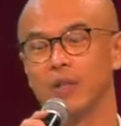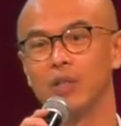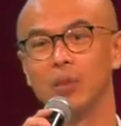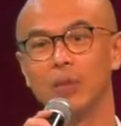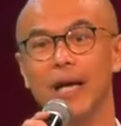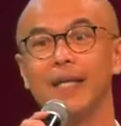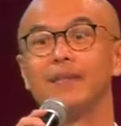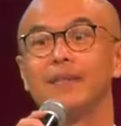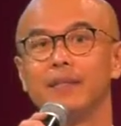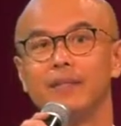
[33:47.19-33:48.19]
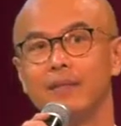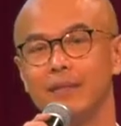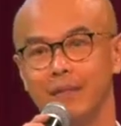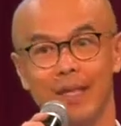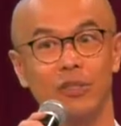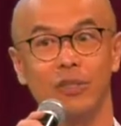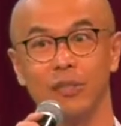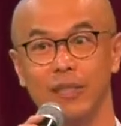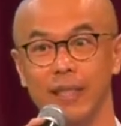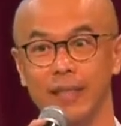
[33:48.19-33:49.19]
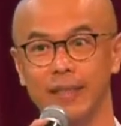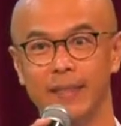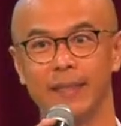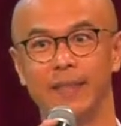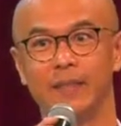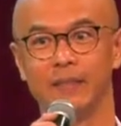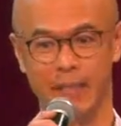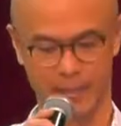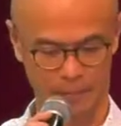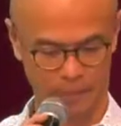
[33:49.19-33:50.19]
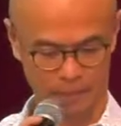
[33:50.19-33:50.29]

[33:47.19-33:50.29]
all the way until National Day. All right?